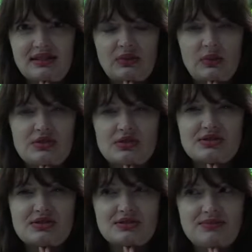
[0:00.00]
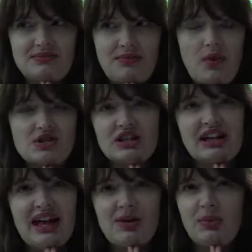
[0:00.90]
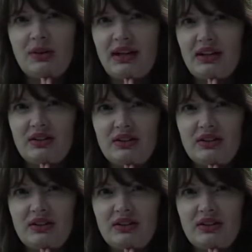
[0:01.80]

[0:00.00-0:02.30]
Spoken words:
We're just watching it happen now,